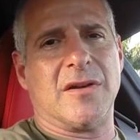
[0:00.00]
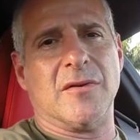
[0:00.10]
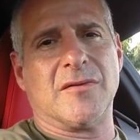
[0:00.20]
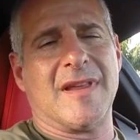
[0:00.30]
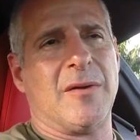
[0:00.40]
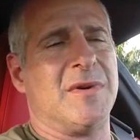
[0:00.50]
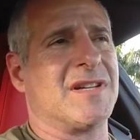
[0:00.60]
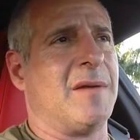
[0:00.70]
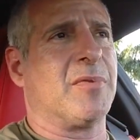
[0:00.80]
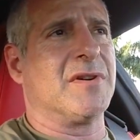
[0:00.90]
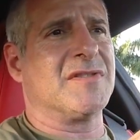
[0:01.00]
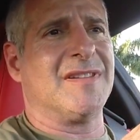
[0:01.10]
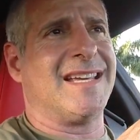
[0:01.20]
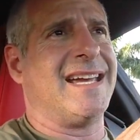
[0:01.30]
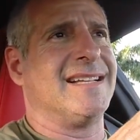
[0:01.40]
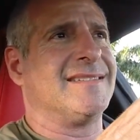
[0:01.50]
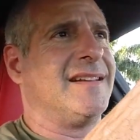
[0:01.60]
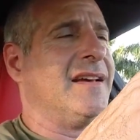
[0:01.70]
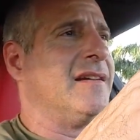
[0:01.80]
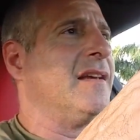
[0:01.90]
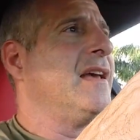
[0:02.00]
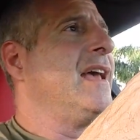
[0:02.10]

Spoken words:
goes to that, which I personally can't stand.